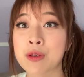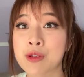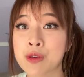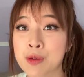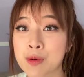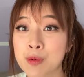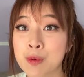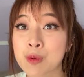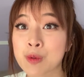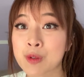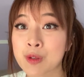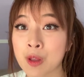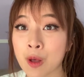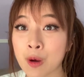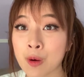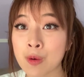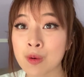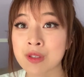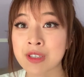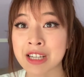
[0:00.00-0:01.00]
Use
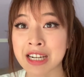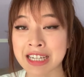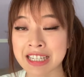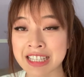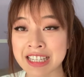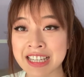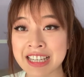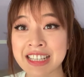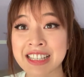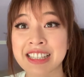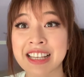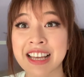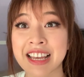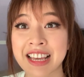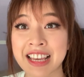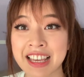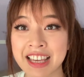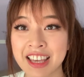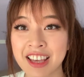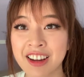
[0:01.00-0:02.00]
those techniques
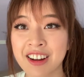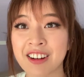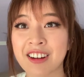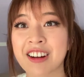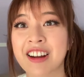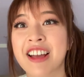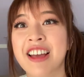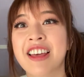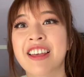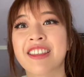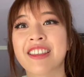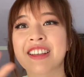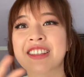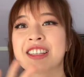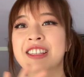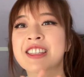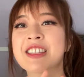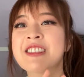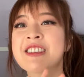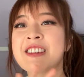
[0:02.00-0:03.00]
here. This
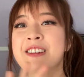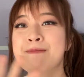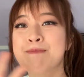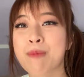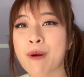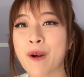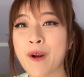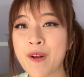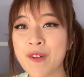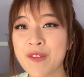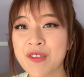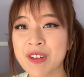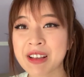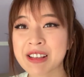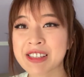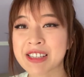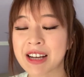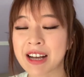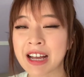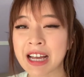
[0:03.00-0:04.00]
is the
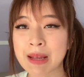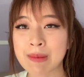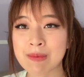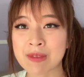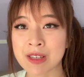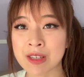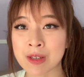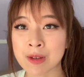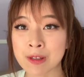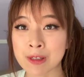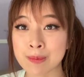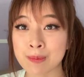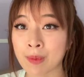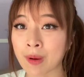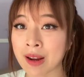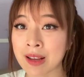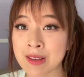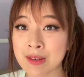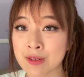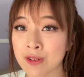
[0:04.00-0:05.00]
perfect time to use
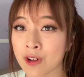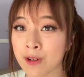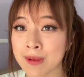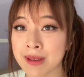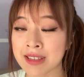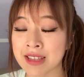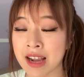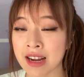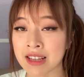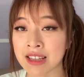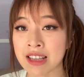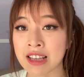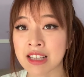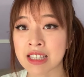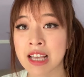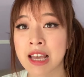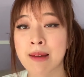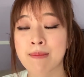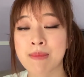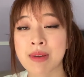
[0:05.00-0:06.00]
brainstorming techniques
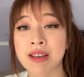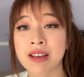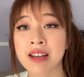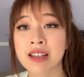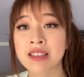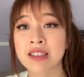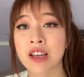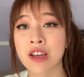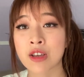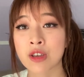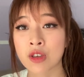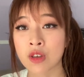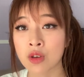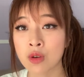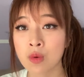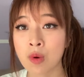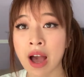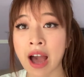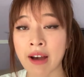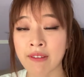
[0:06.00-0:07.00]
because
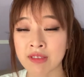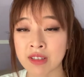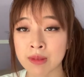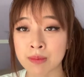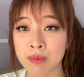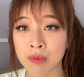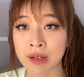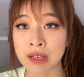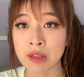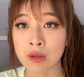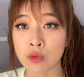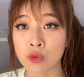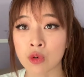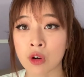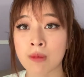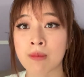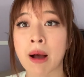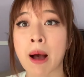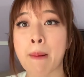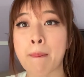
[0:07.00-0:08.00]
you have to
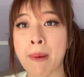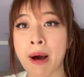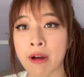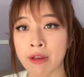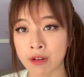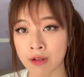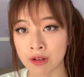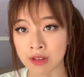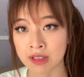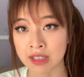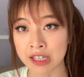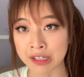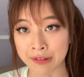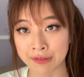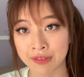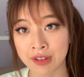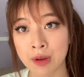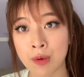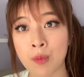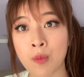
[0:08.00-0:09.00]
brainstorm about yourself
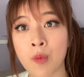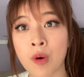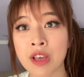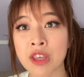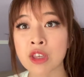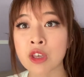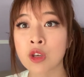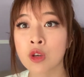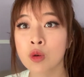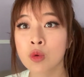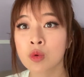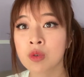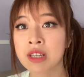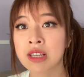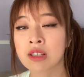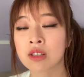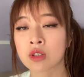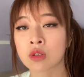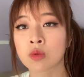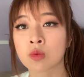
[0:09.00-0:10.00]
and what you
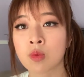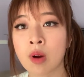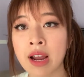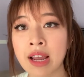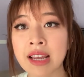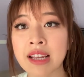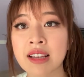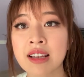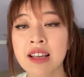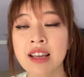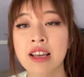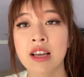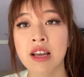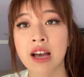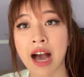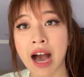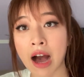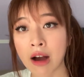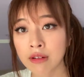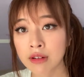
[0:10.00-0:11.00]
need to write.
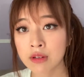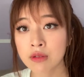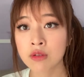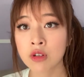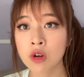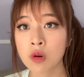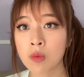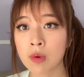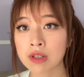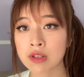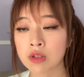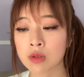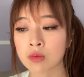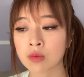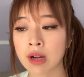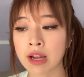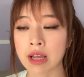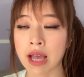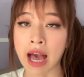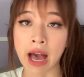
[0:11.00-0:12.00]
How do you know what to
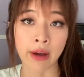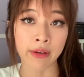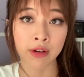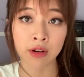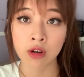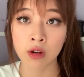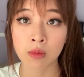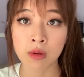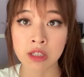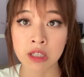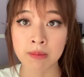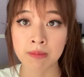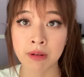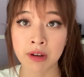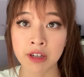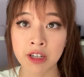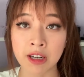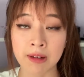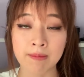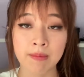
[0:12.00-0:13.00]
write? How do you know what to
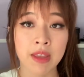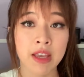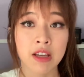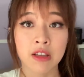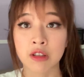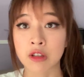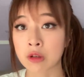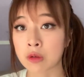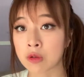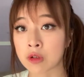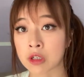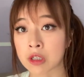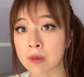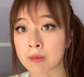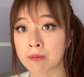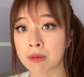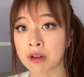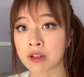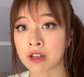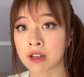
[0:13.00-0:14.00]
put up? Do you
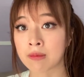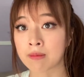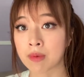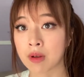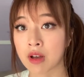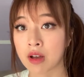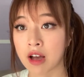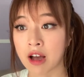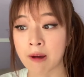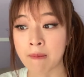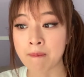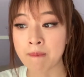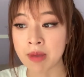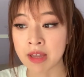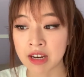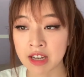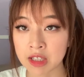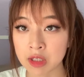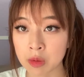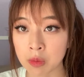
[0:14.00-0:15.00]
just put up a
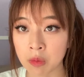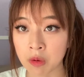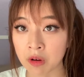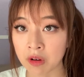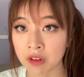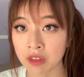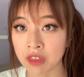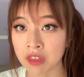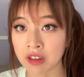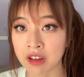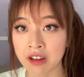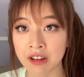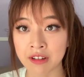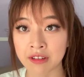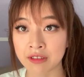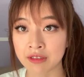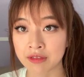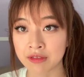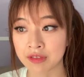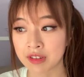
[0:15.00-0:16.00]
minute's worth
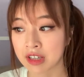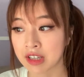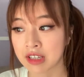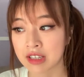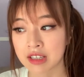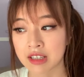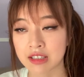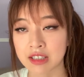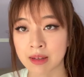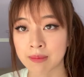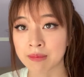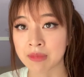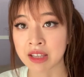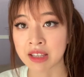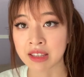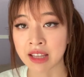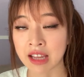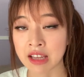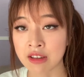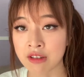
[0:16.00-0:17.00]
of
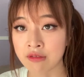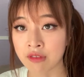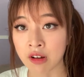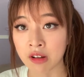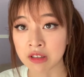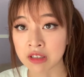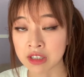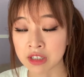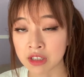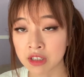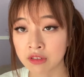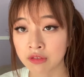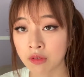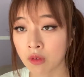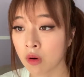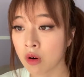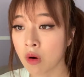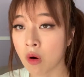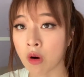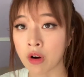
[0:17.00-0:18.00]
something that you volunteered
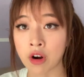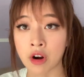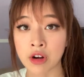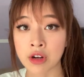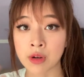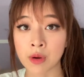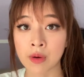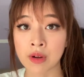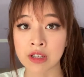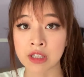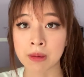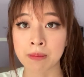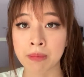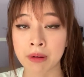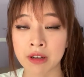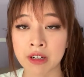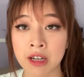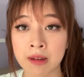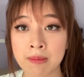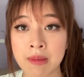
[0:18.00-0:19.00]
for, or are you going to
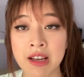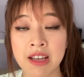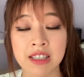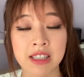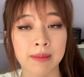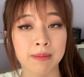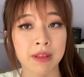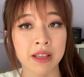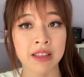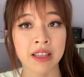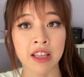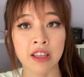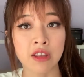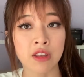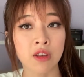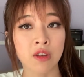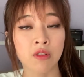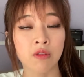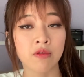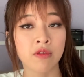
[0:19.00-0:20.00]
put up something that
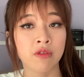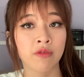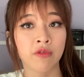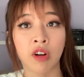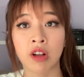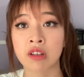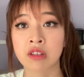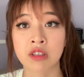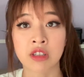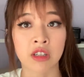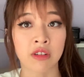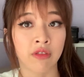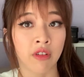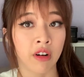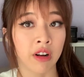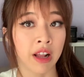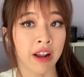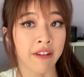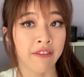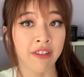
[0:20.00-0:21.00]
you volunteered for
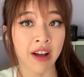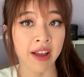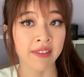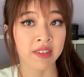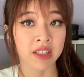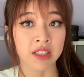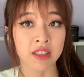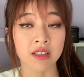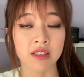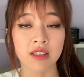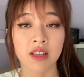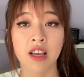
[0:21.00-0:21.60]
like 5 years?